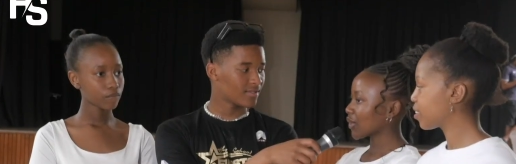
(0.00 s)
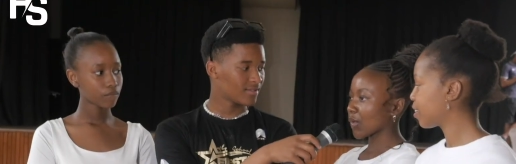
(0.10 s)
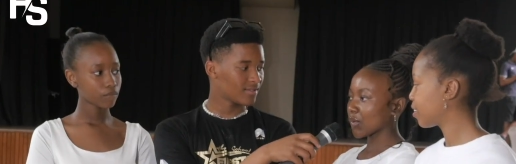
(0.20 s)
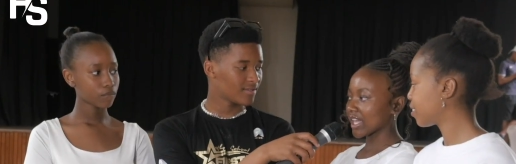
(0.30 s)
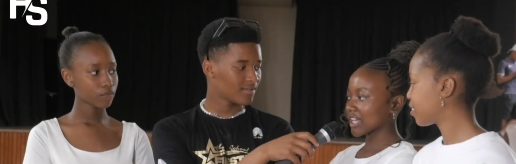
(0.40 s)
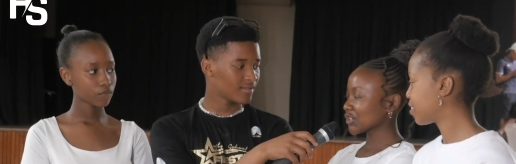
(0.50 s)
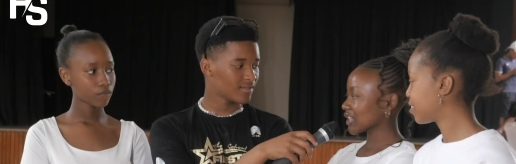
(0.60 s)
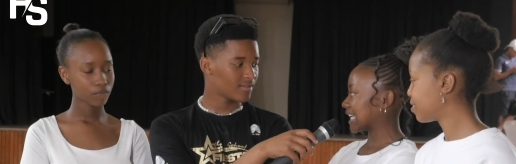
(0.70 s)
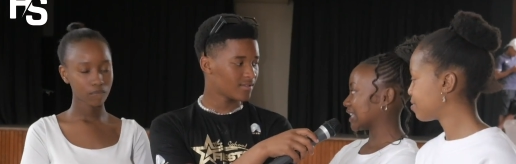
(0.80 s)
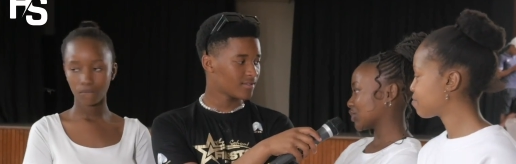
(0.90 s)
Speaker 1: No, we're
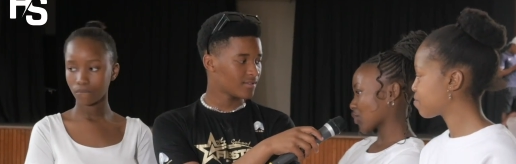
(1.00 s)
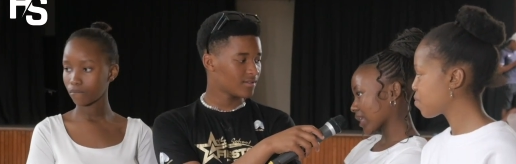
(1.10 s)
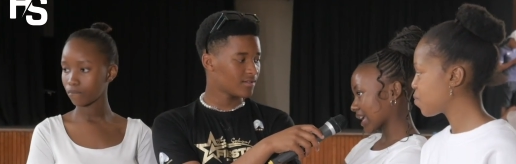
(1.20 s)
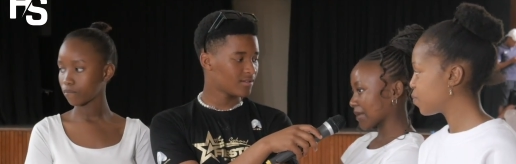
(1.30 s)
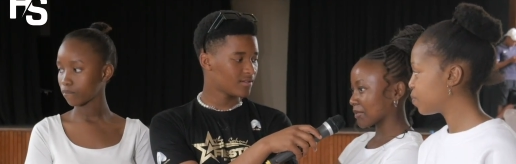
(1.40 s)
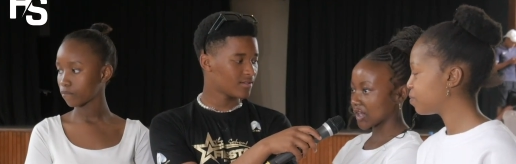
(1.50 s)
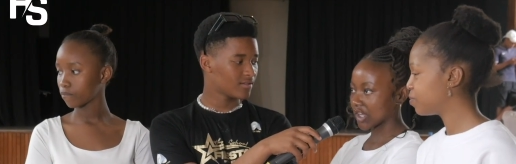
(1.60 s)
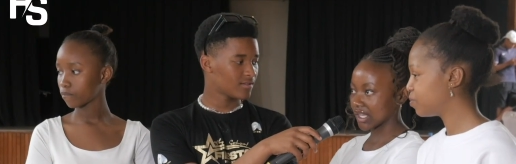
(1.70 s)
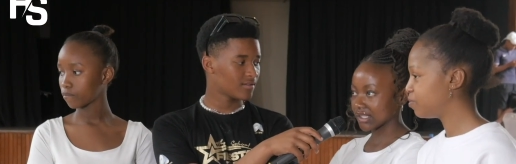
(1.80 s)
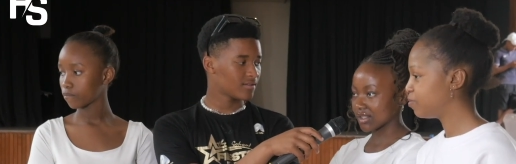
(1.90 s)
actually enjoying
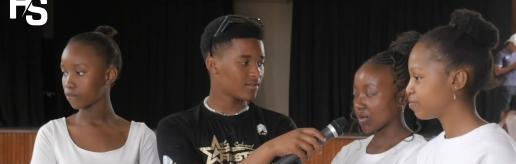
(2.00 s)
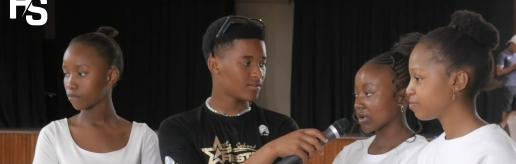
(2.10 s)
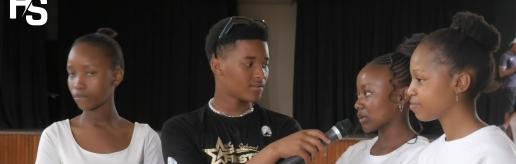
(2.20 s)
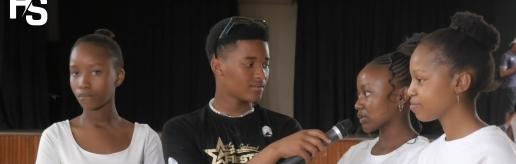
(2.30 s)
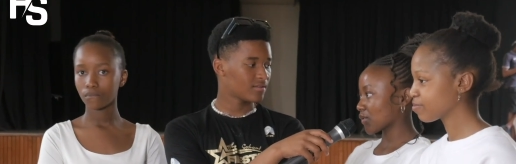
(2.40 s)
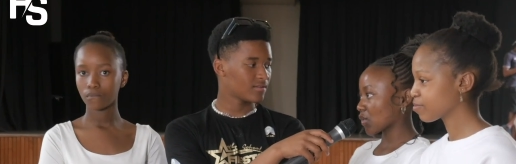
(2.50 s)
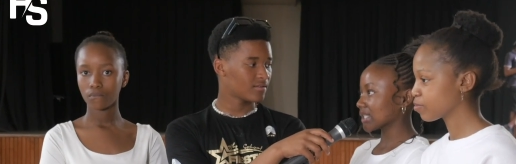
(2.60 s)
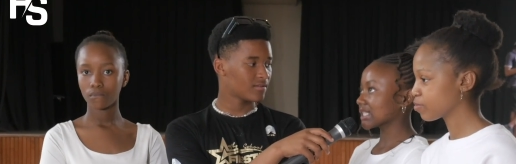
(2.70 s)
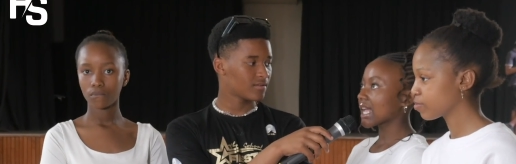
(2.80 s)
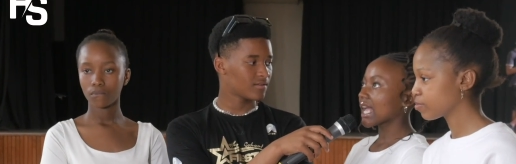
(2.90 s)
because no one was
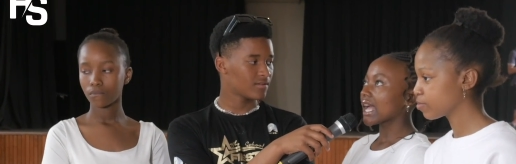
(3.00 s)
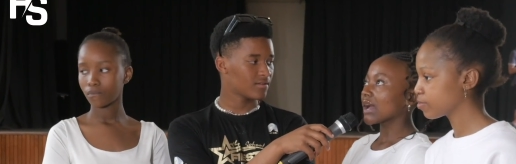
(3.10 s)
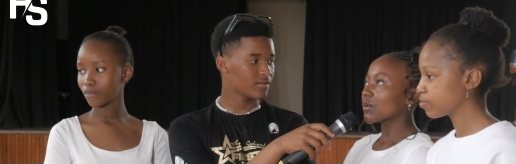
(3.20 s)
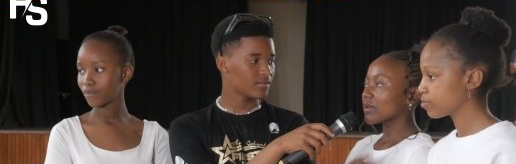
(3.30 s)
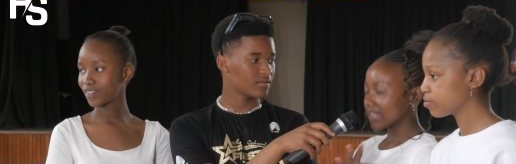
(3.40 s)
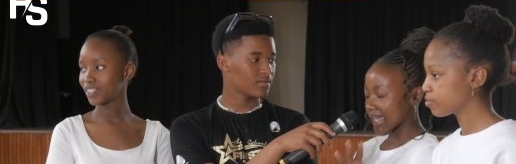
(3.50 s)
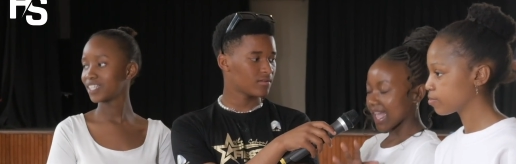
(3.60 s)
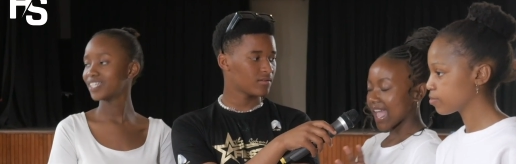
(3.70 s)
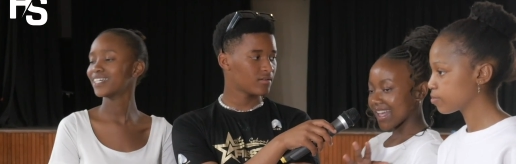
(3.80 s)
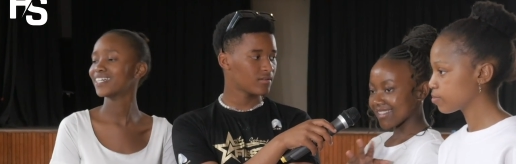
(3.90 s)
forced.
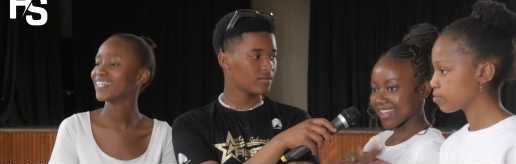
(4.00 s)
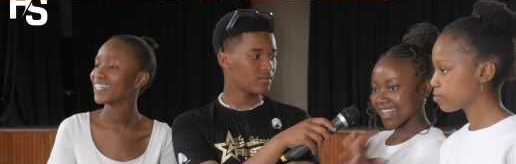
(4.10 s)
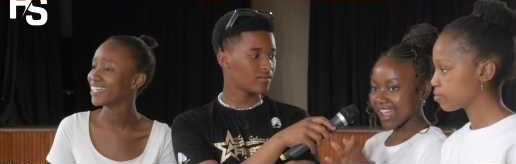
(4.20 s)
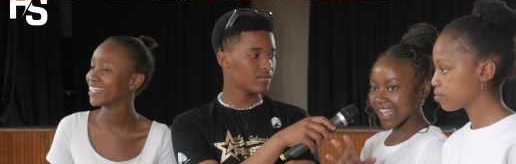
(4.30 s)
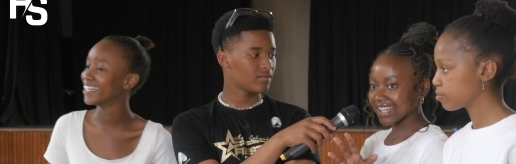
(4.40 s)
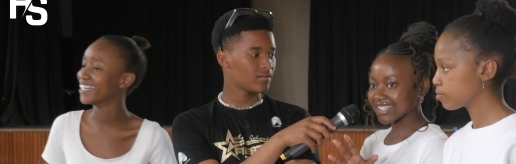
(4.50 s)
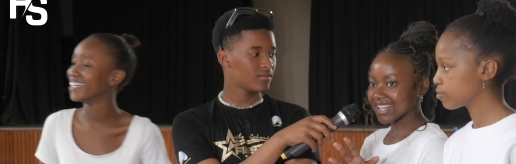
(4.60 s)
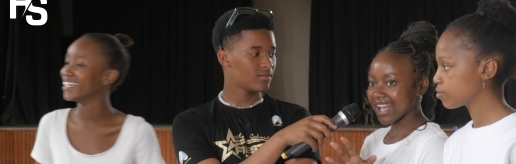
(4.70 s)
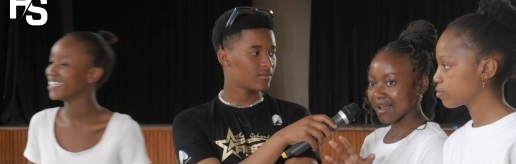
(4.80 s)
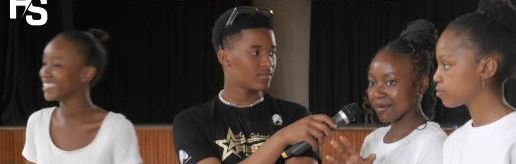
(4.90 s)
They they had
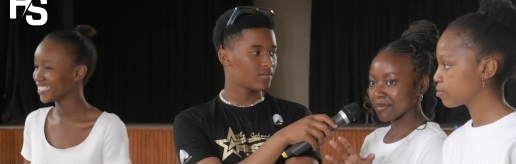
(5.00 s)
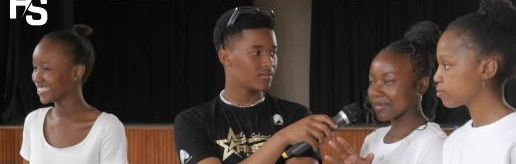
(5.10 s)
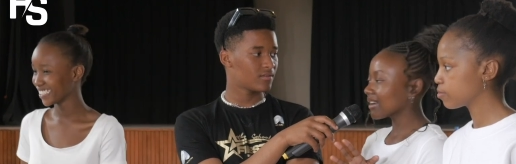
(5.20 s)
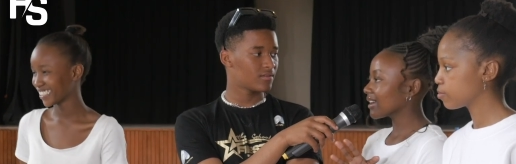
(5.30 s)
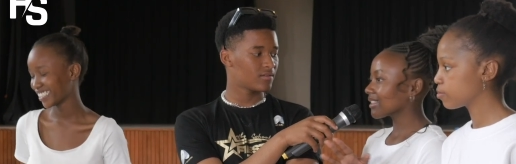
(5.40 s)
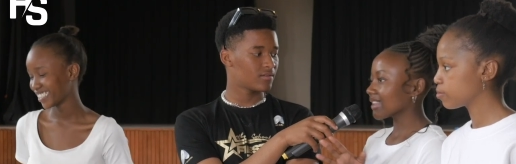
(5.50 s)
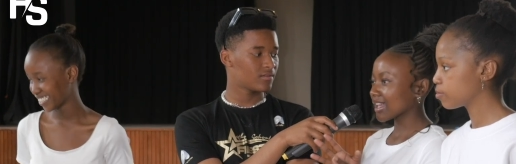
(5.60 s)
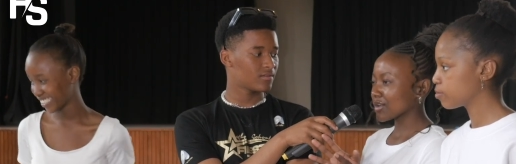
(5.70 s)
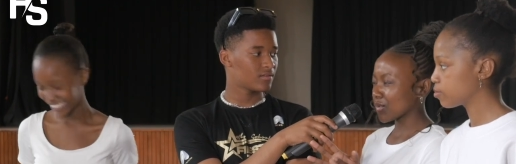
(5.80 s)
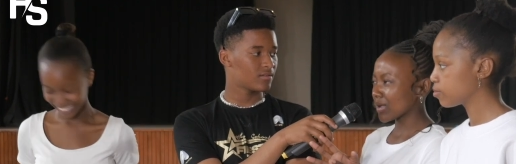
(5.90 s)
um they
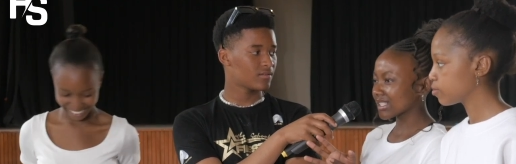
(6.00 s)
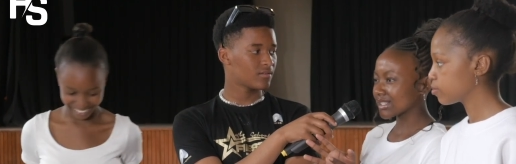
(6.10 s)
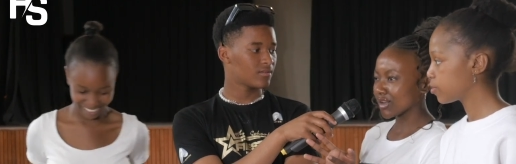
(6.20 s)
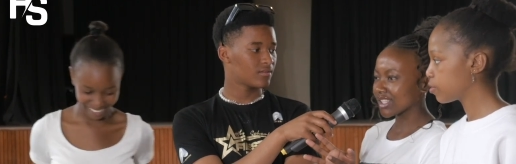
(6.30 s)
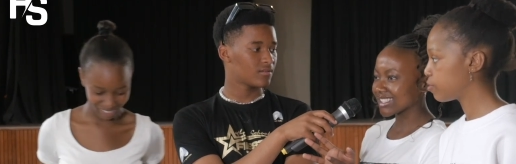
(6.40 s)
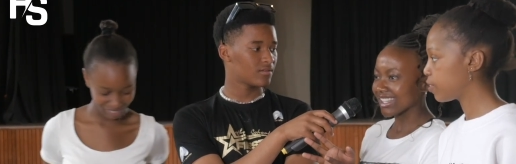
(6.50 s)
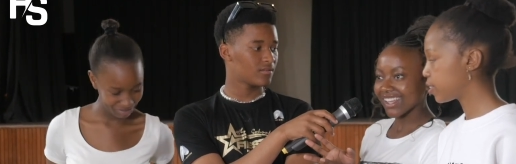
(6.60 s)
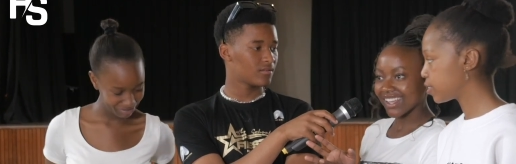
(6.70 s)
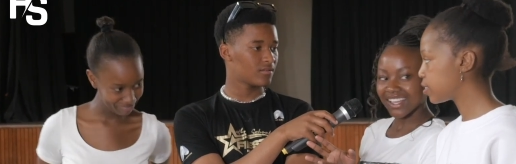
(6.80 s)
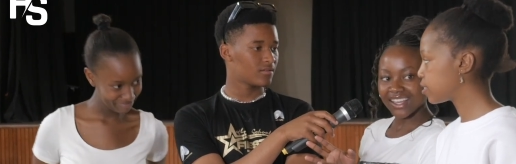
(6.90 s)
had what? going to
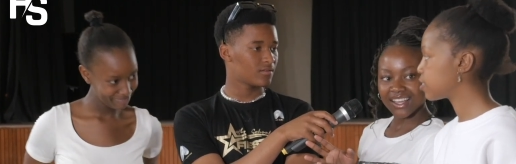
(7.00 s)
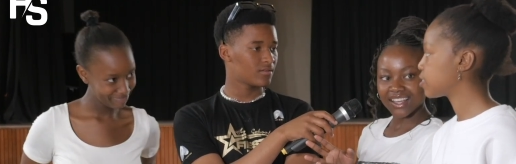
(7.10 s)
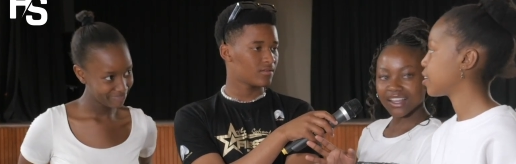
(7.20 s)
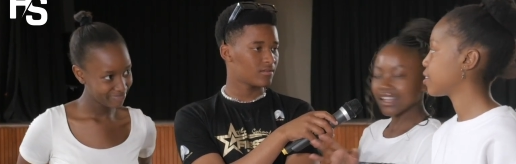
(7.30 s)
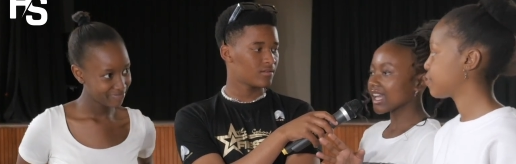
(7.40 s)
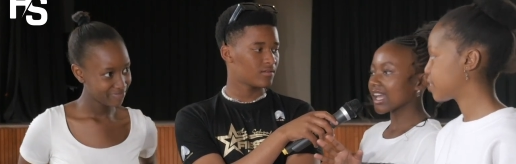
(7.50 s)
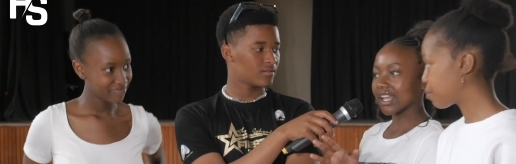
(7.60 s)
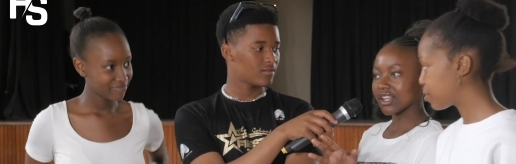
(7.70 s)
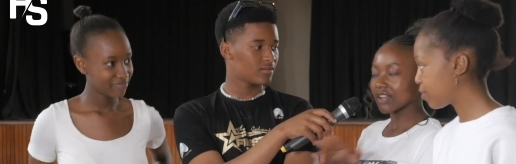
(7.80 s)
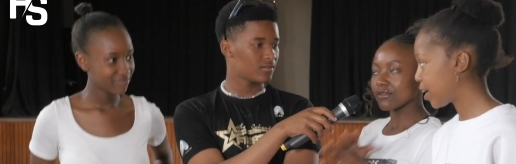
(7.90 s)
uh,
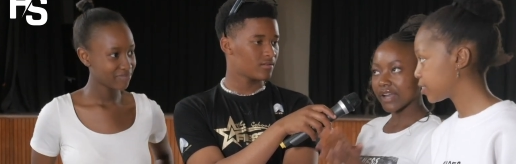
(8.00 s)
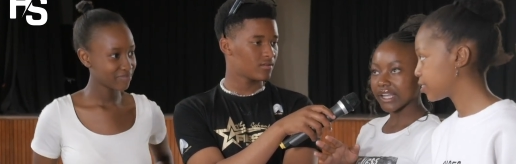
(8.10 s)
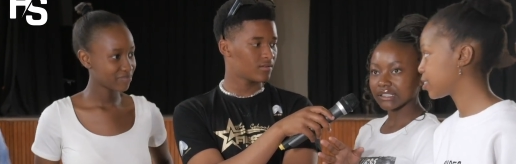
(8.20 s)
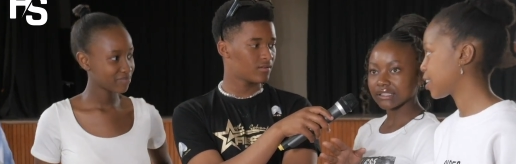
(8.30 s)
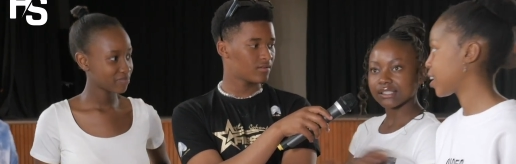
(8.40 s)
uh not finals